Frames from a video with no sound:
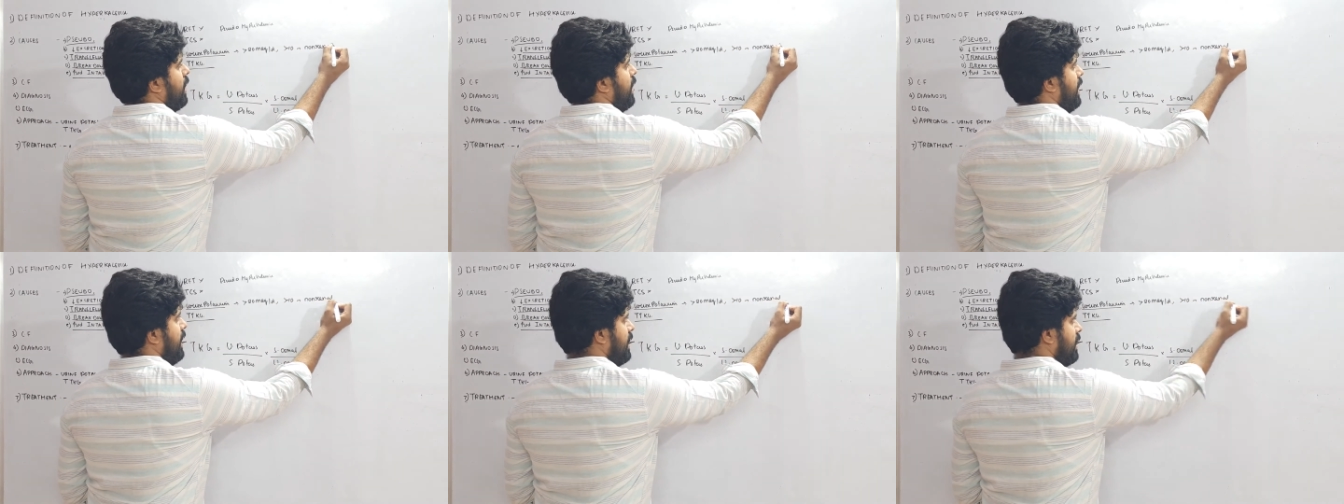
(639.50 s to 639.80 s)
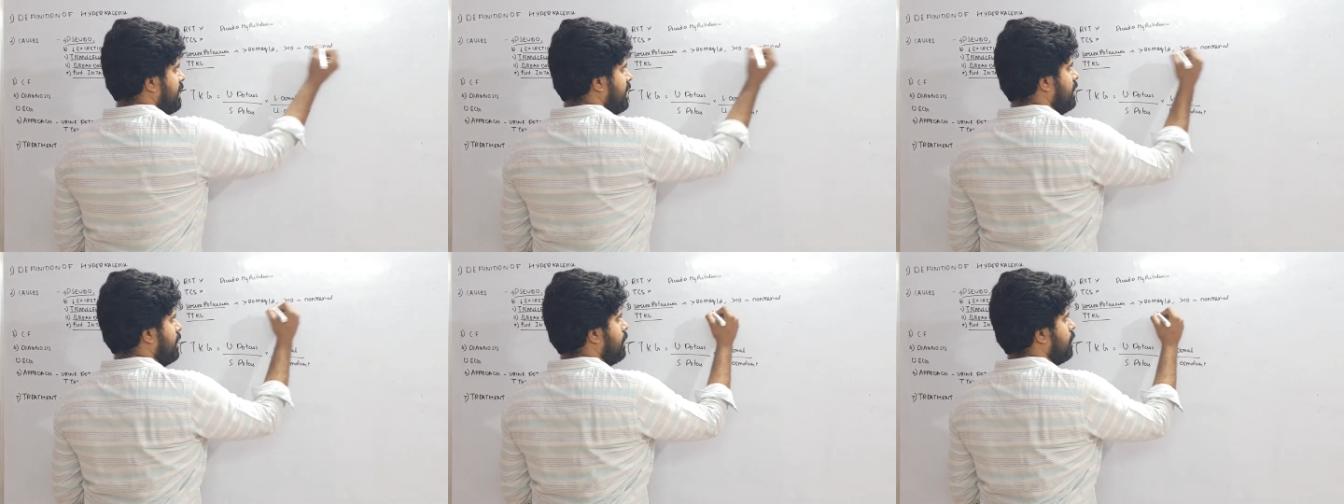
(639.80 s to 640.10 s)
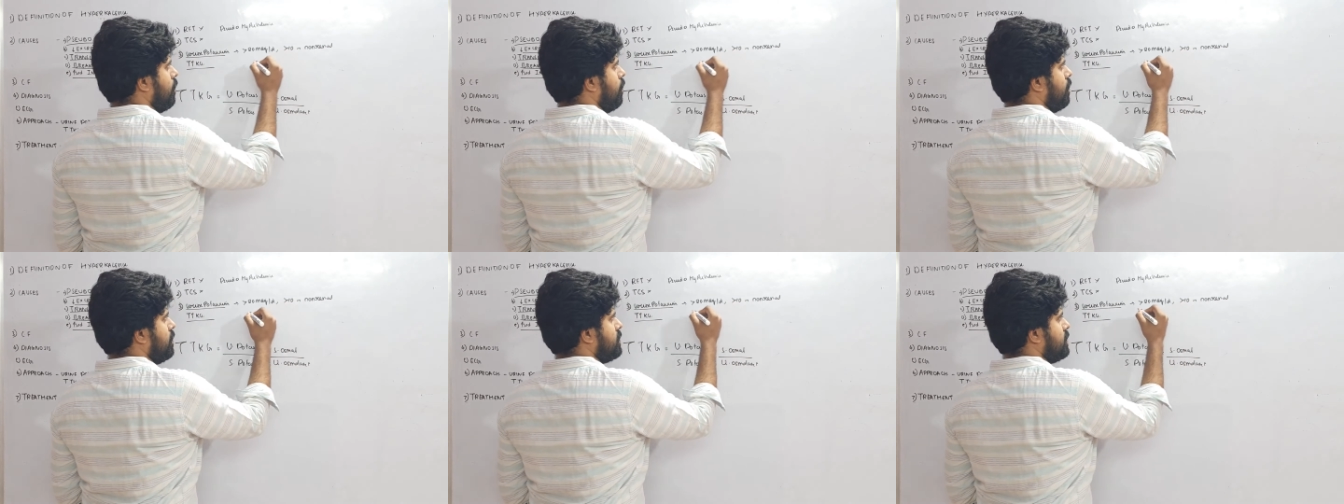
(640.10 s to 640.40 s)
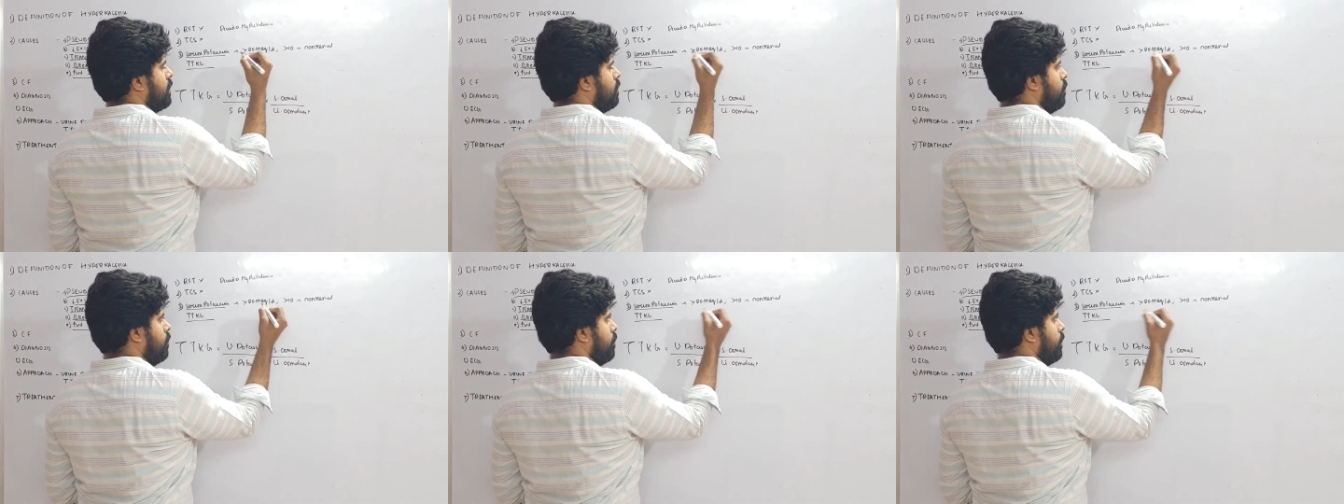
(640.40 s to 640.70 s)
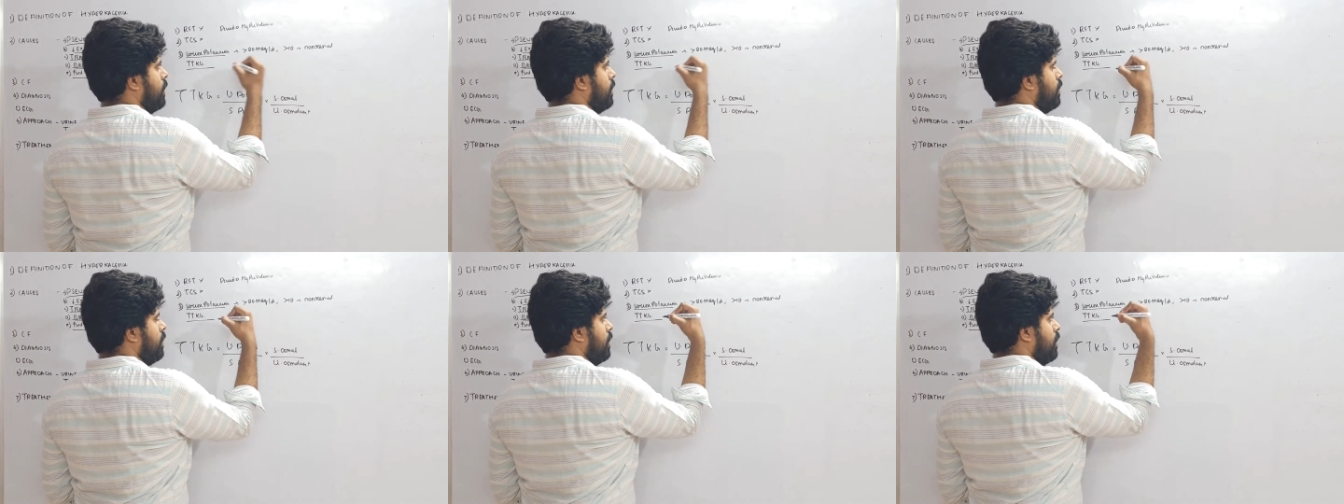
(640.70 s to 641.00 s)
In renal cause,
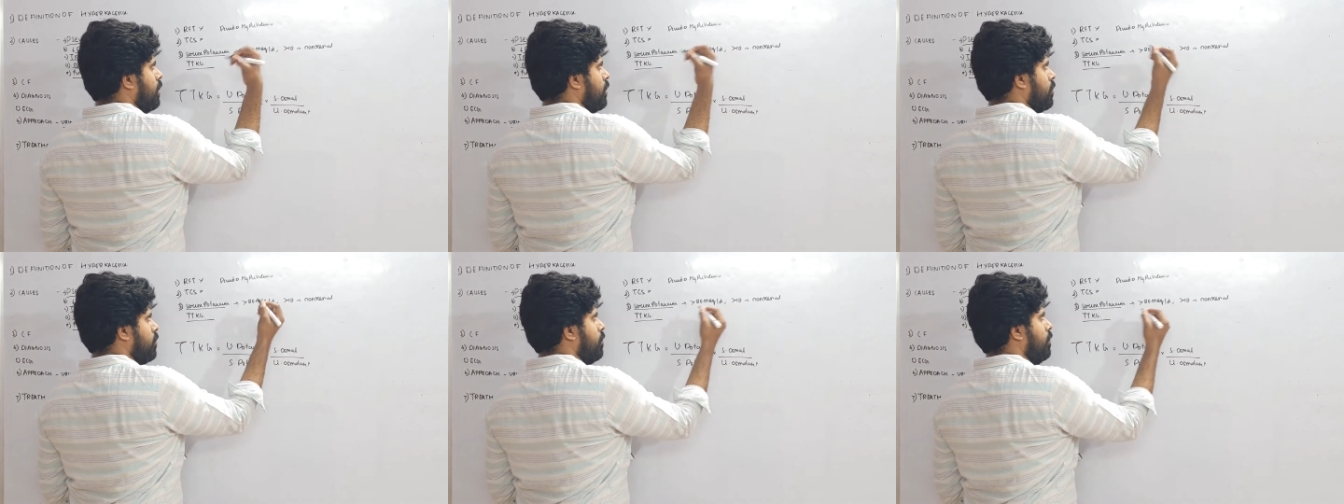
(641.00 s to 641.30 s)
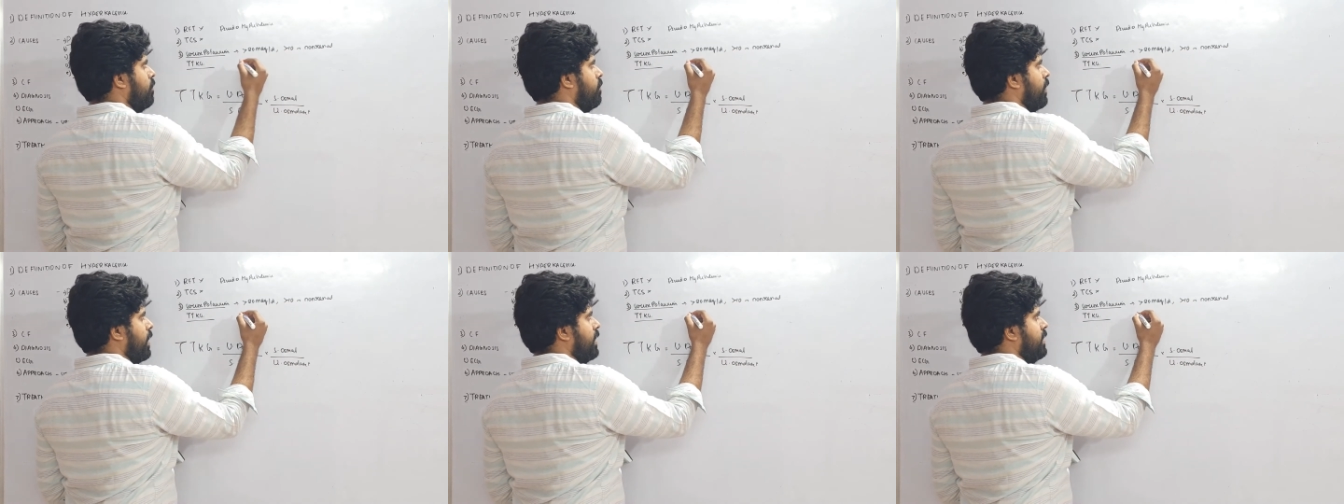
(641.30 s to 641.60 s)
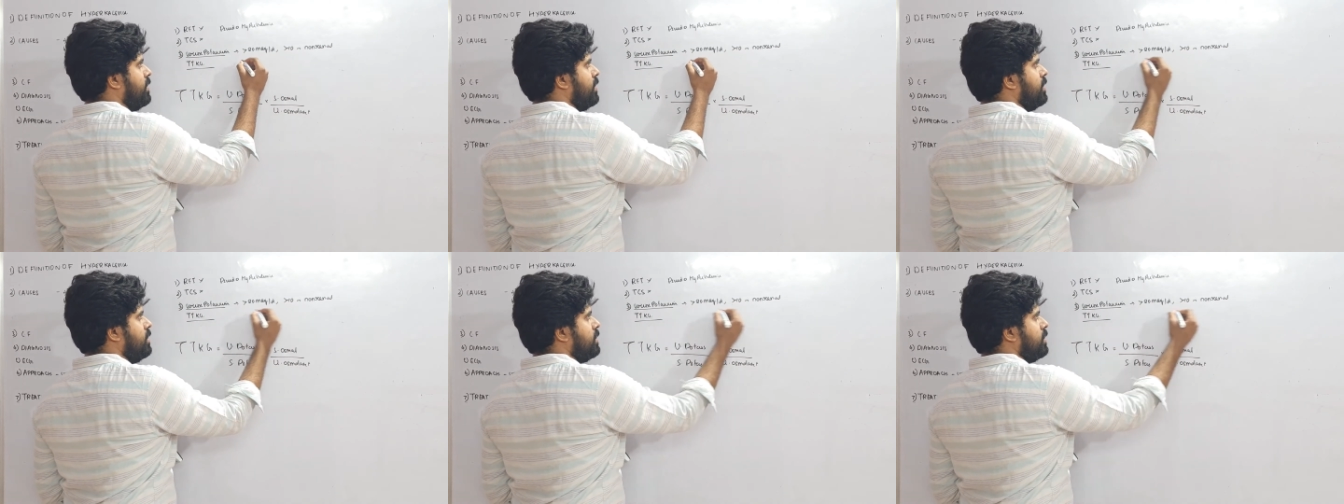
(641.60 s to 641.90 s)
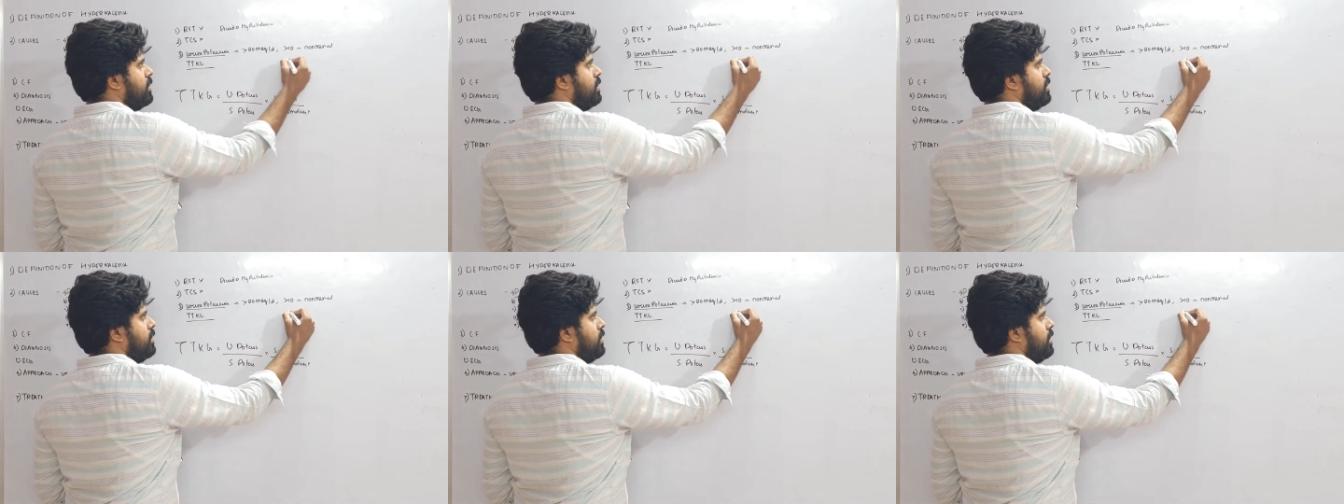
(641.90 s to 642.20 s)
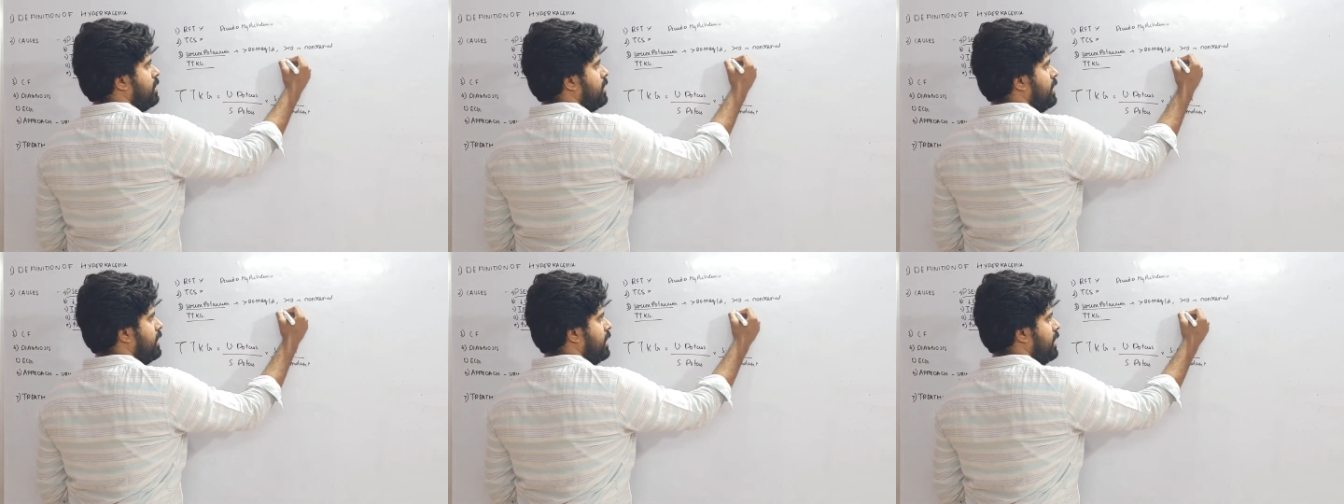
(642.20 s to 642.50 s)
however, you will find that
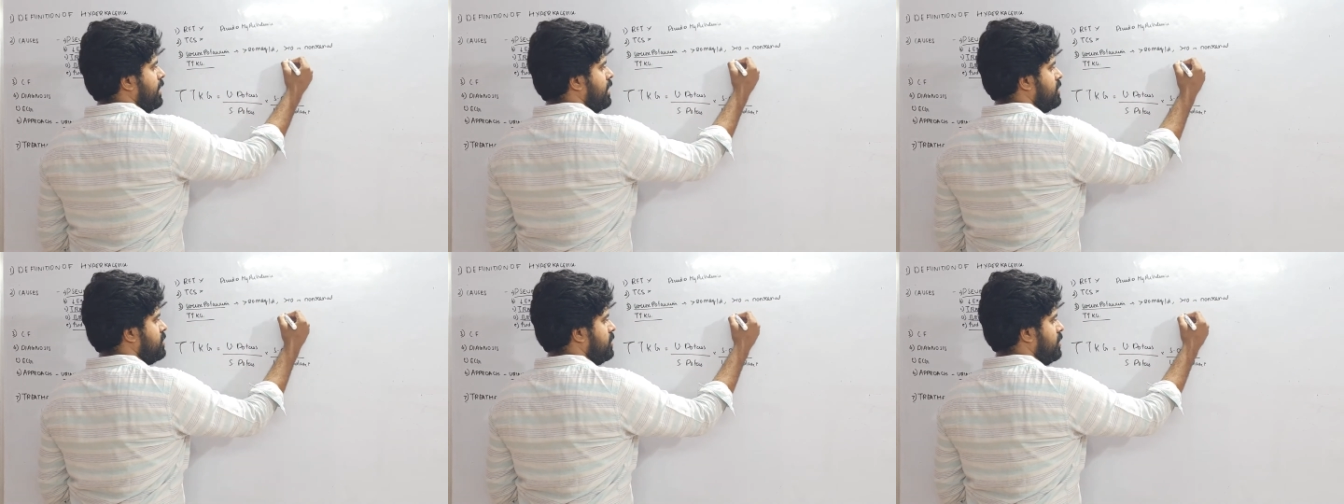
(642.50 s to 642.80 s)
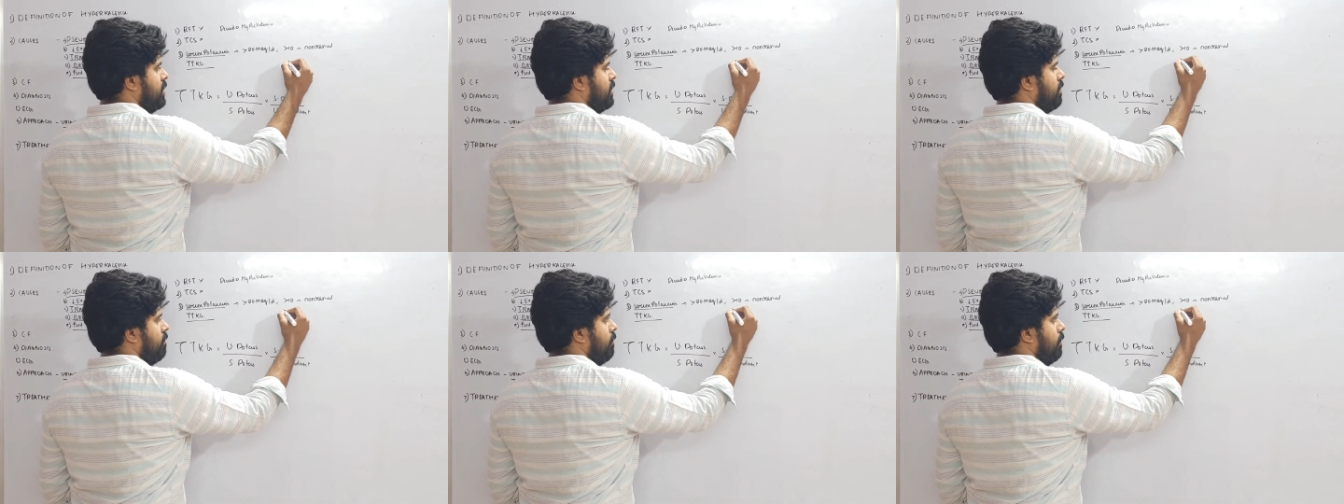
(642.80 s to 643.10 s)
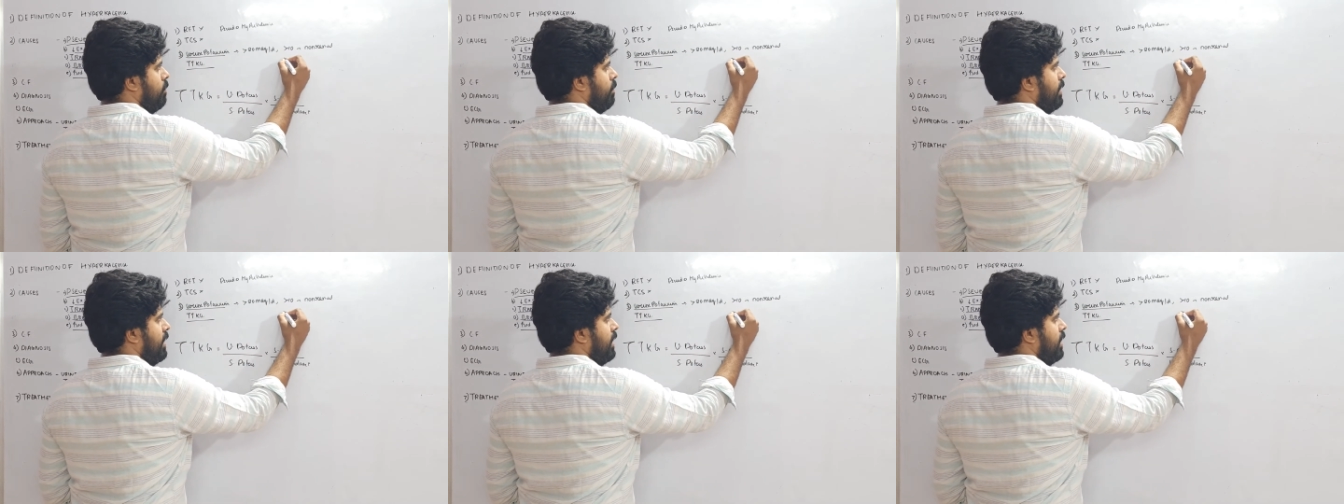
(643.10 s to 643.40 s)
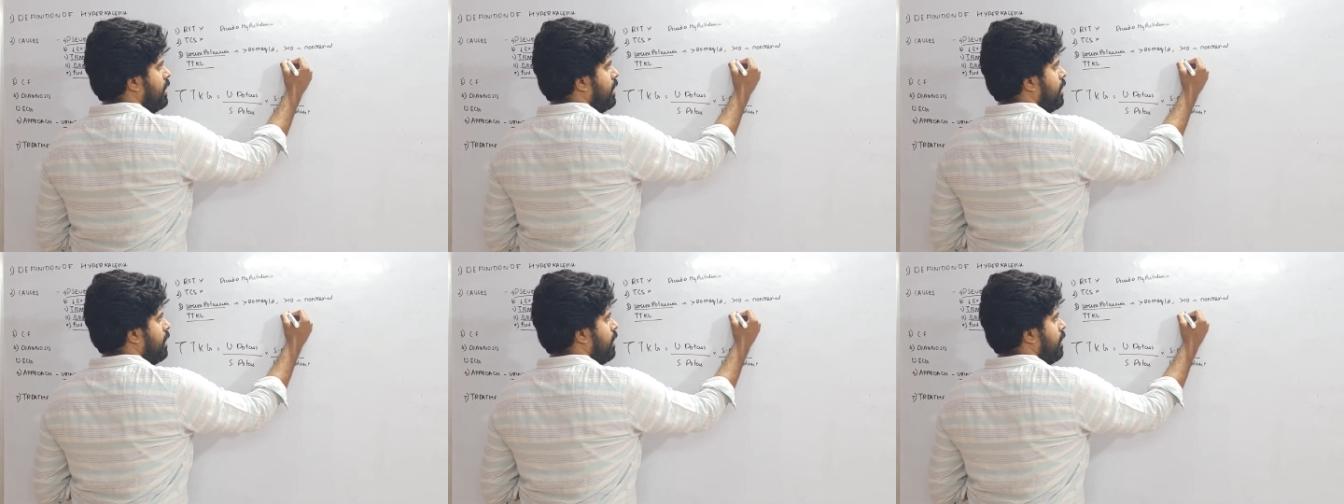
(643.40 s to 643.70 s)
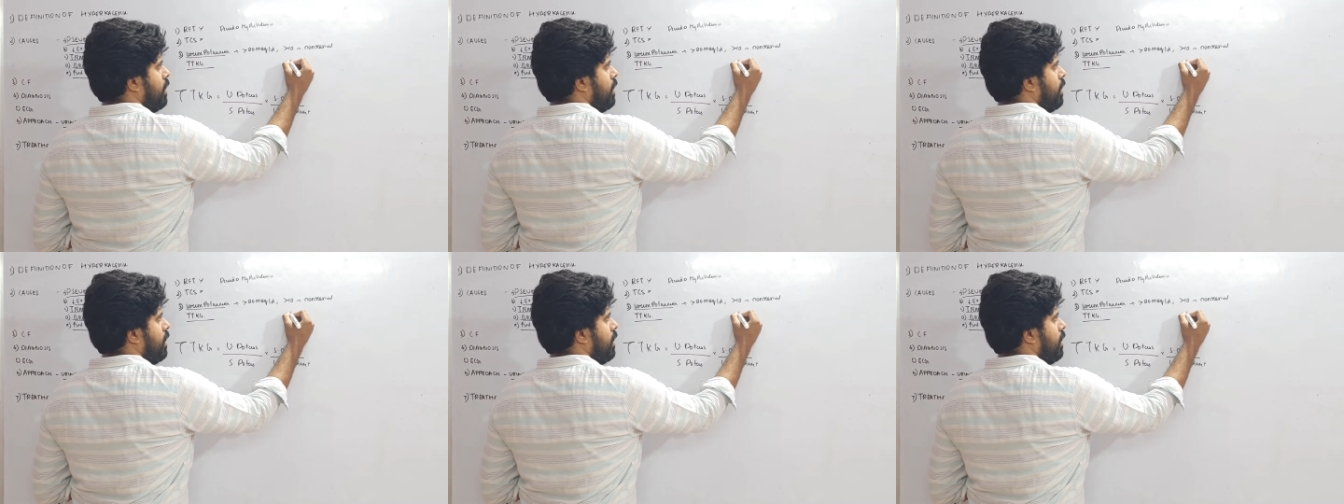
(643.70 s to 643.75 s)
the TTKG will be